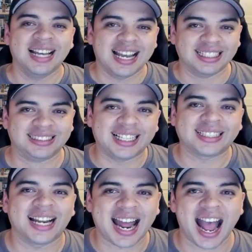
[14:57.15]
in a
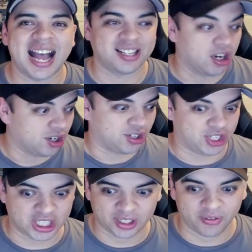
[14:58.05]
set that has
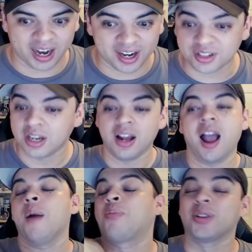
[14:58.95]
secret rares
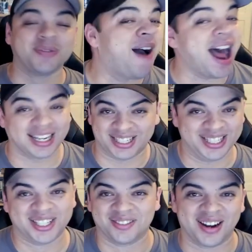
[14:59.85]
and prismatic
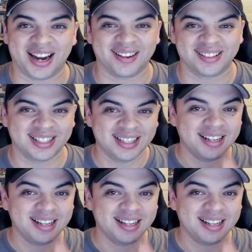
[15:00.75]
secret rares.